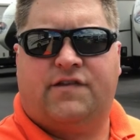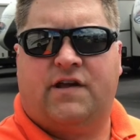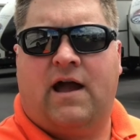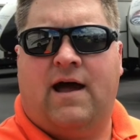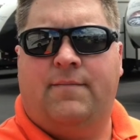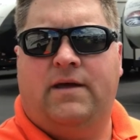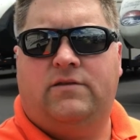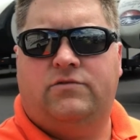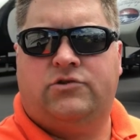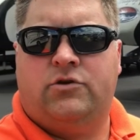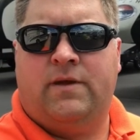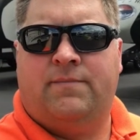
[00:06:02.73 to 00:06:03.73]
us a
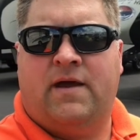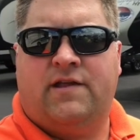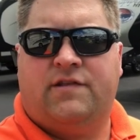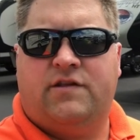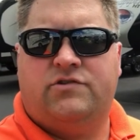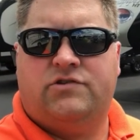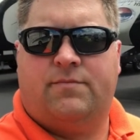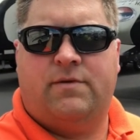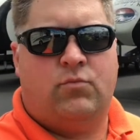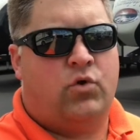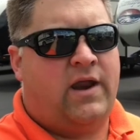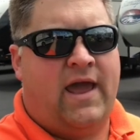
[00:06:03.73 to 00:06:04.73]
comment, shoot me a message. I'll
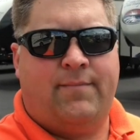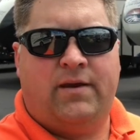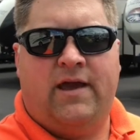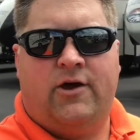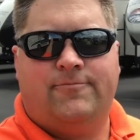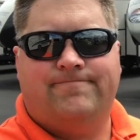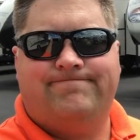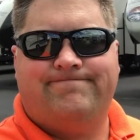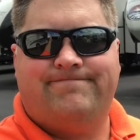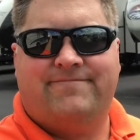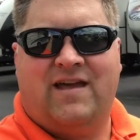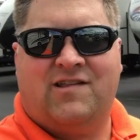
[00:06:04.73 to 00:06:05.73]
be more than happy to help.
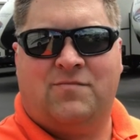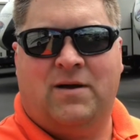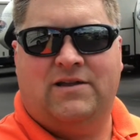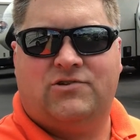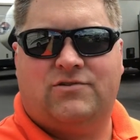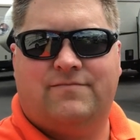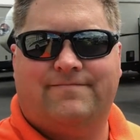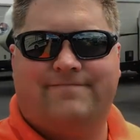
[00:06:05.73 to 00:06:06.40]
Thanks so much.